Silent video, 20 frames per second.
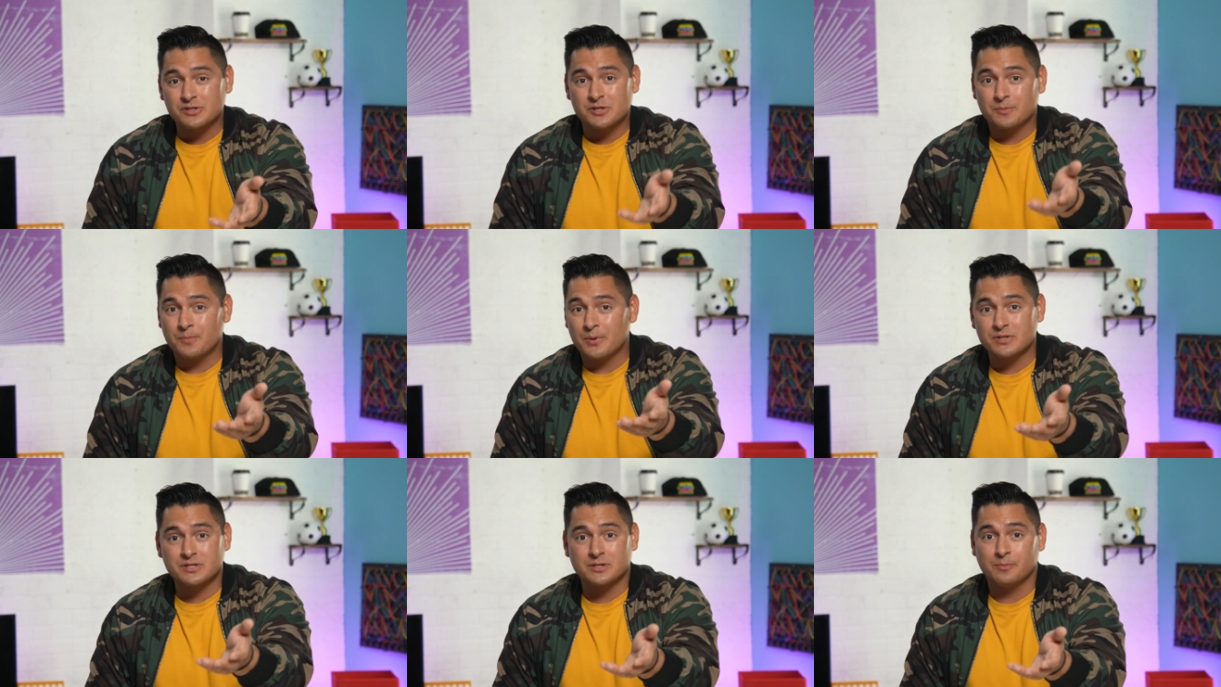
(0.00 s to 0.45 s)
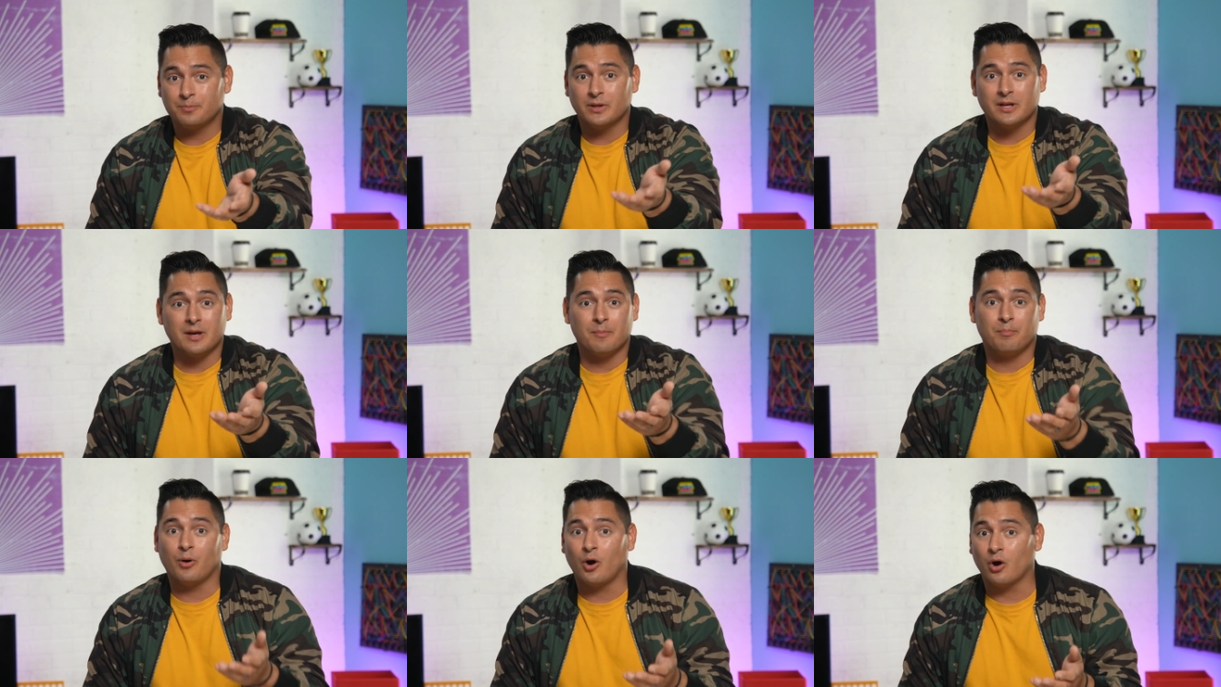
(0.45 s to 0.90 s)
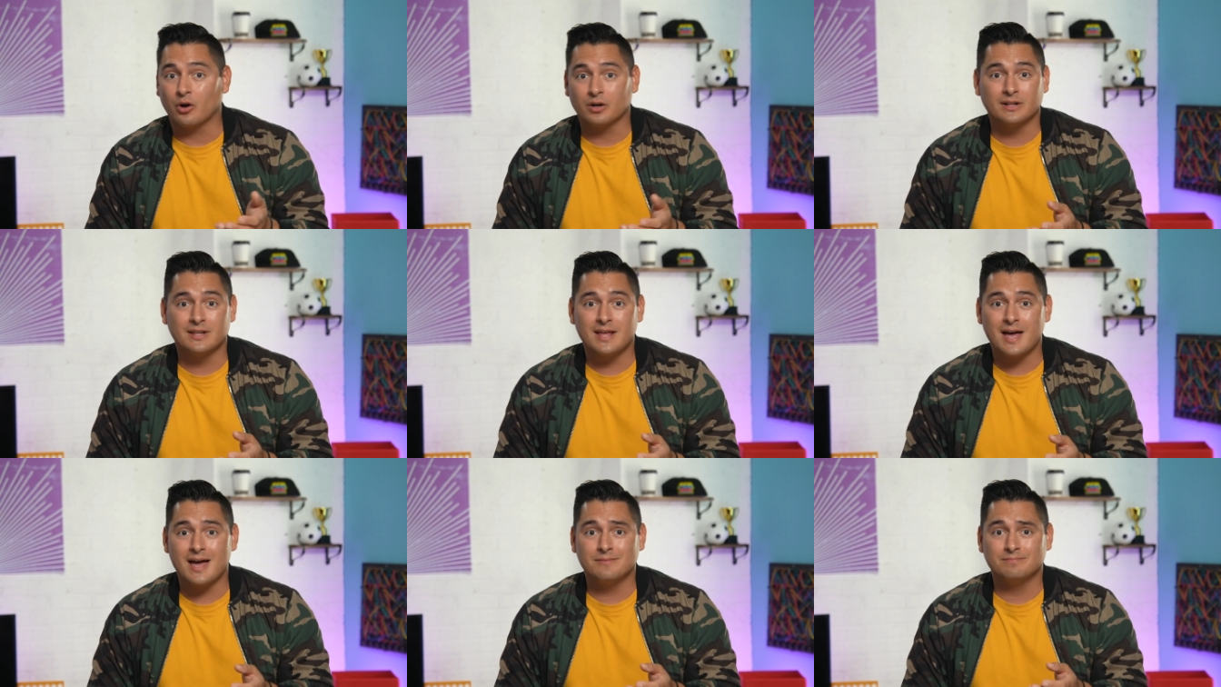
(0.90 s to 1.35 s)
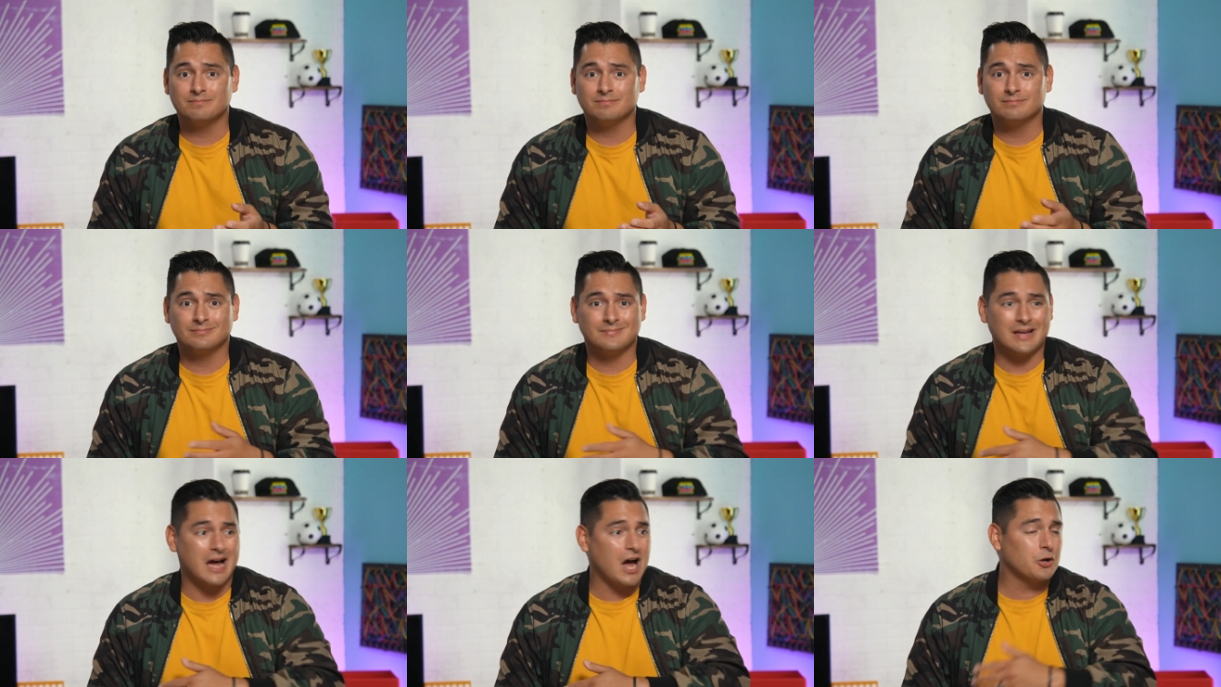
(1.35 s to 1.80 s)
are supposed to play a part in that,
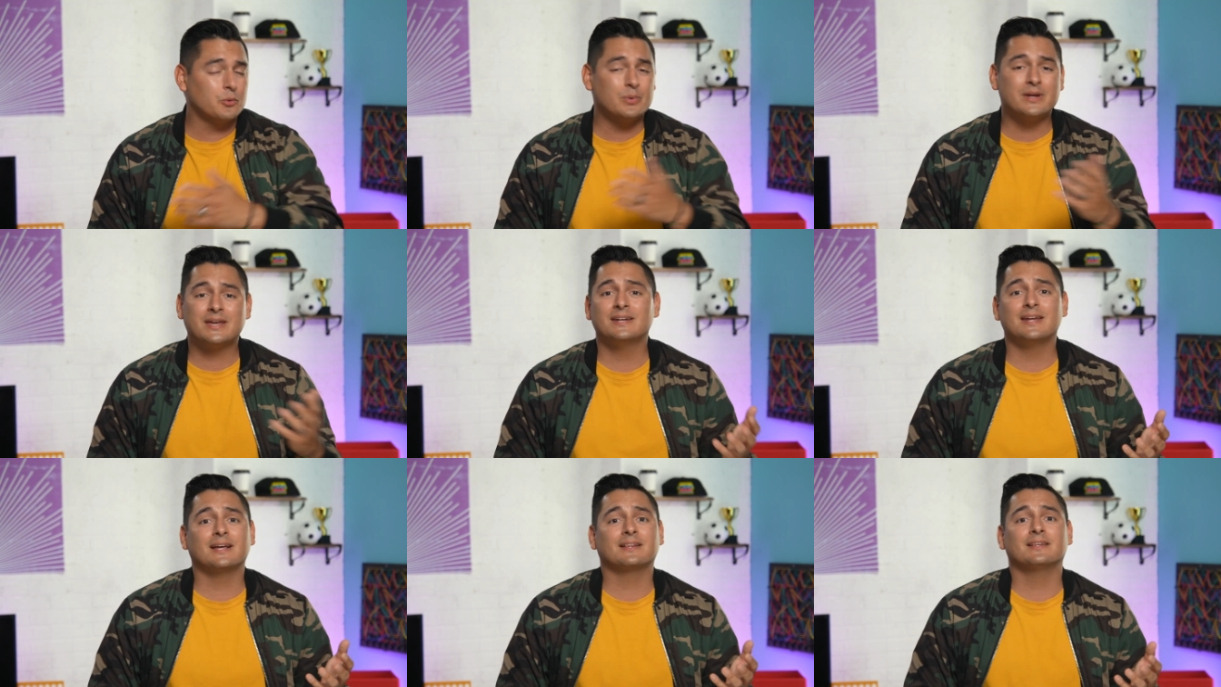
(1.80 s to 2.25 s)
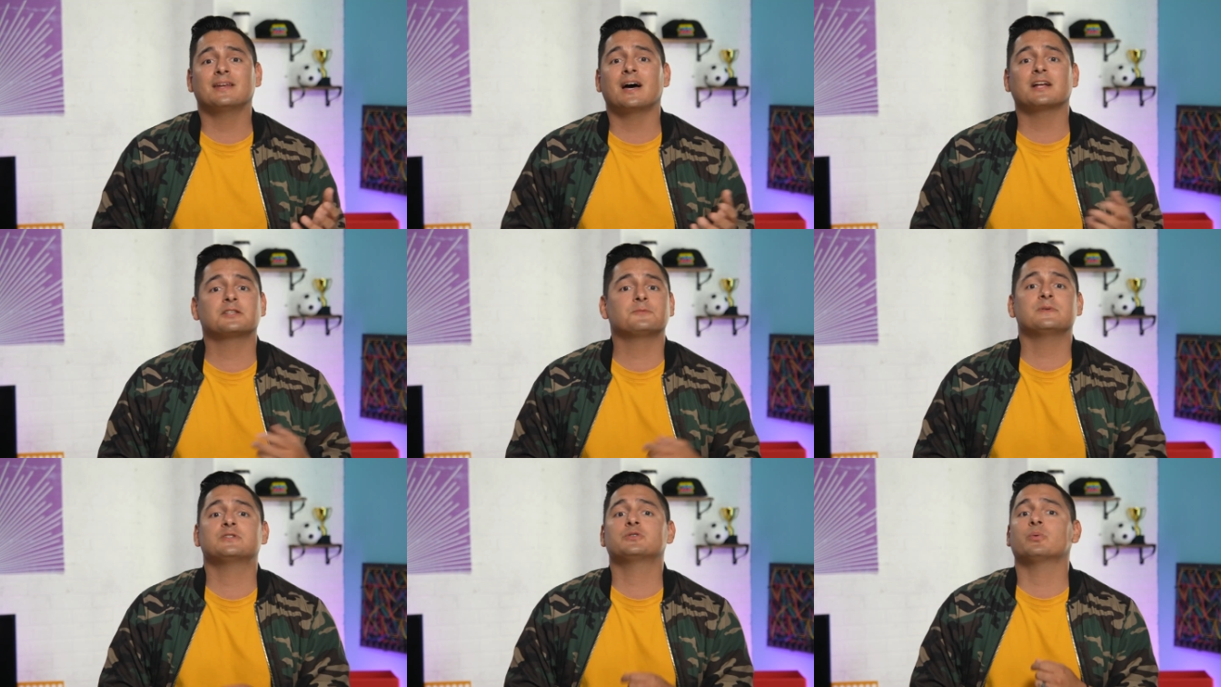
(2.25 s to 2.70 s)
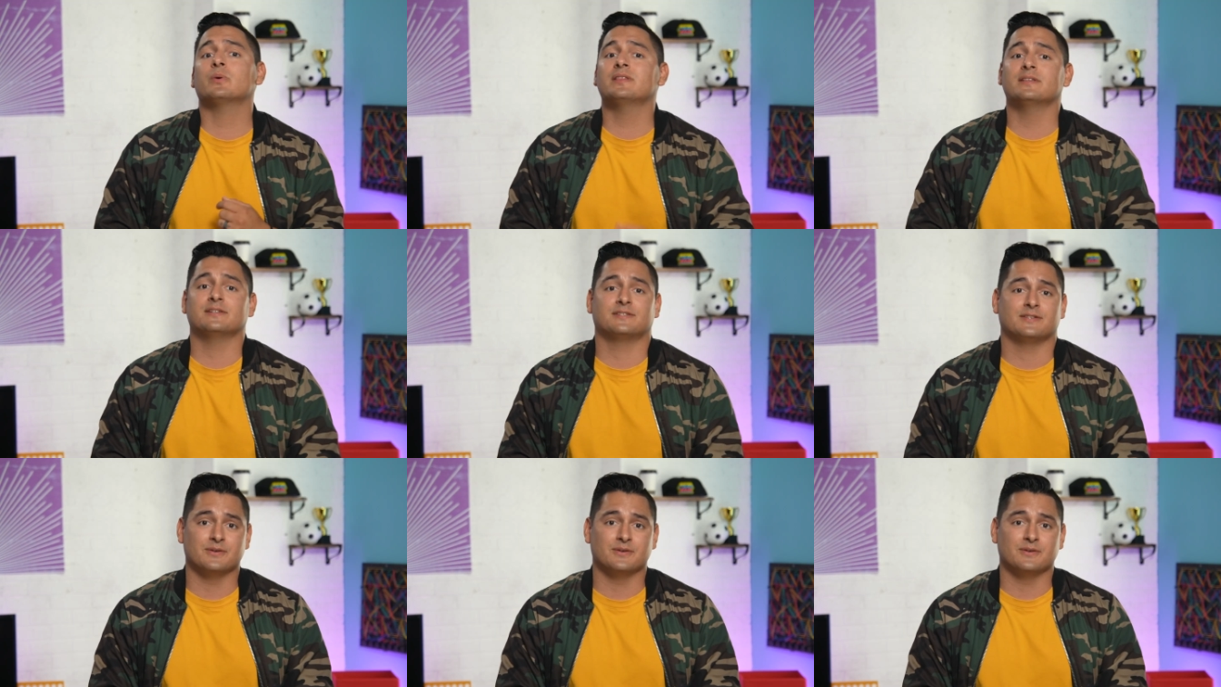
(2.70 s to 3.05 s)
how do we connect the dots between the